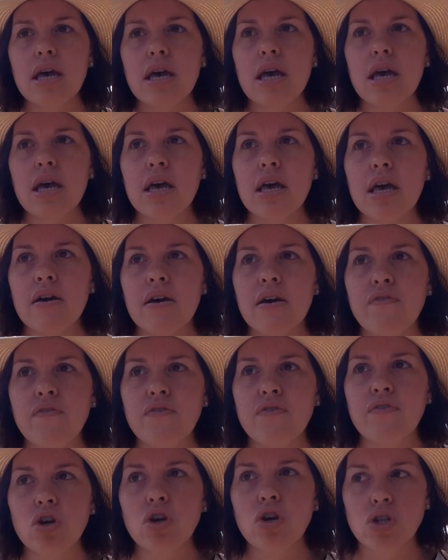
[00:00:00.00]
If
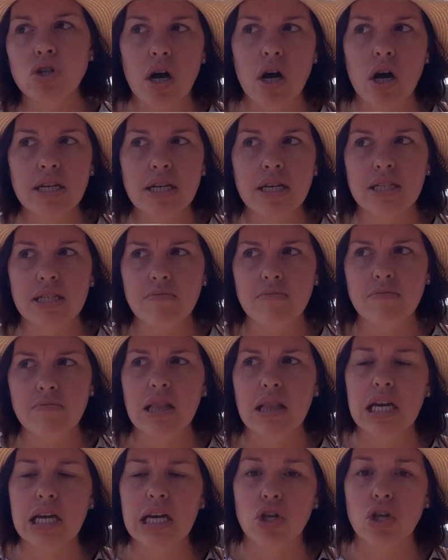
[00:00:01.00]
you're talking something
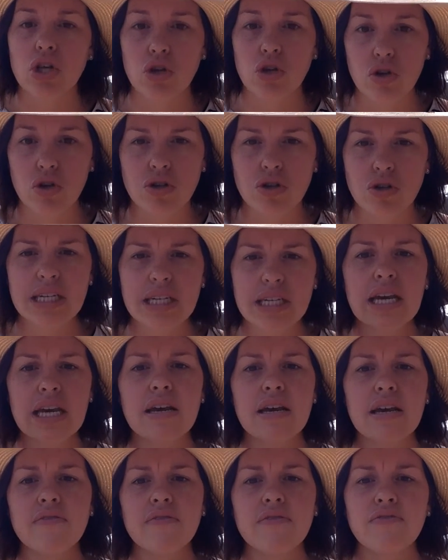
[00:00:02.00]
like New Year's
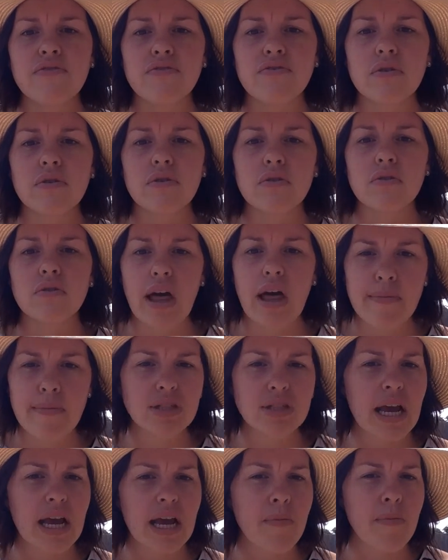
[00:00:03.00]
Eve, Labor
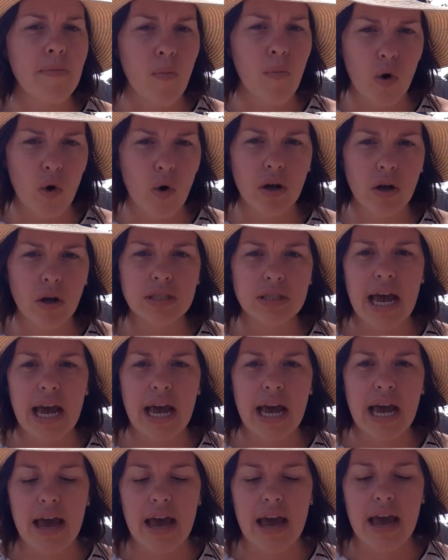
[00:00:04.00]
Day, Memorial
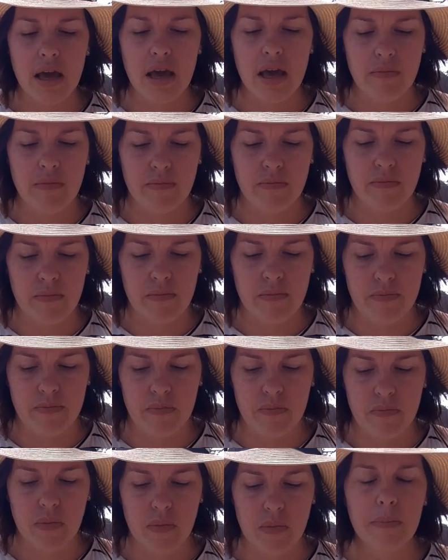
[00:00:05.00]
Day,
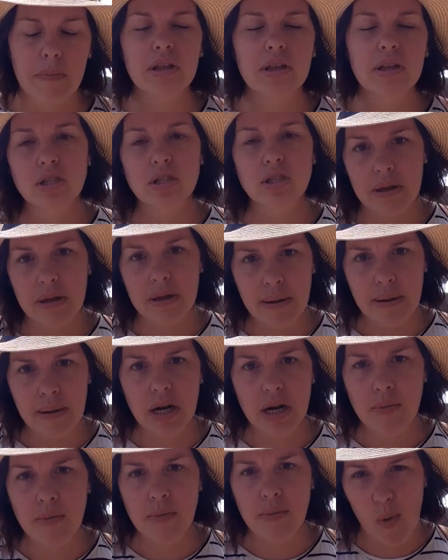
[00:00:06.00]
and by those I mean Labor
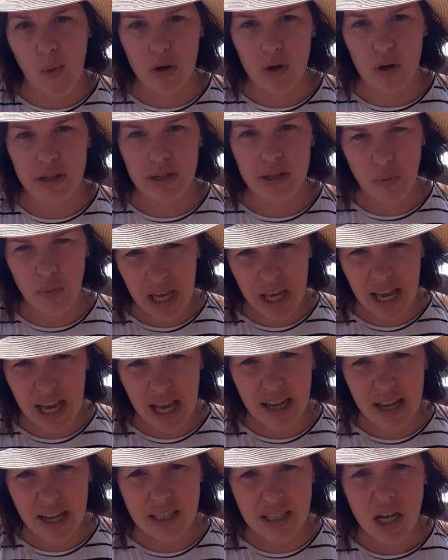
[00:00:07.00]
Day and Memorial Day
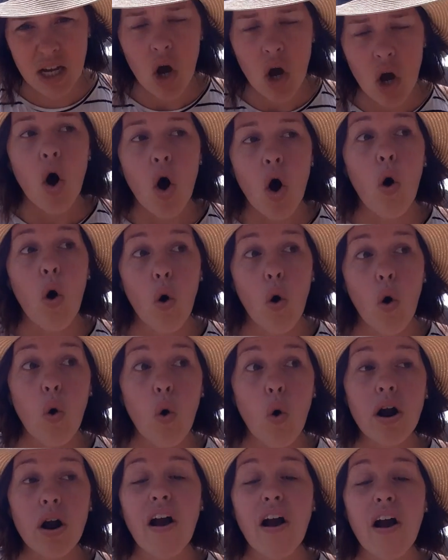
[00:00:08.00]
weekend,
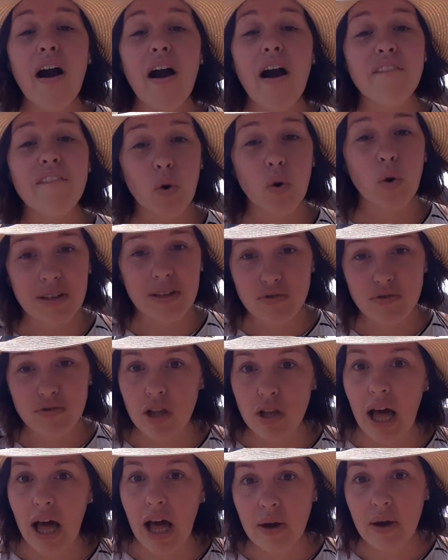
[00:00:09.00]
or a 4th of
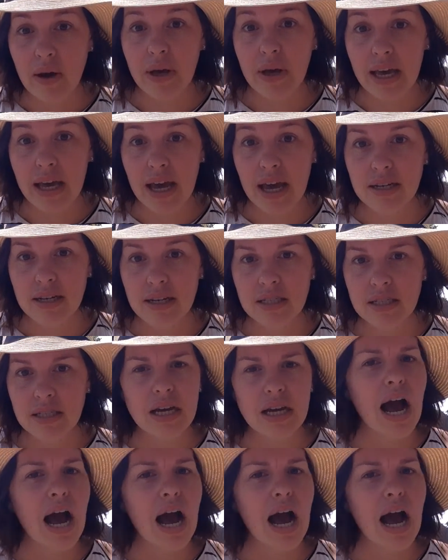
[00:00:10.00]
July weekend,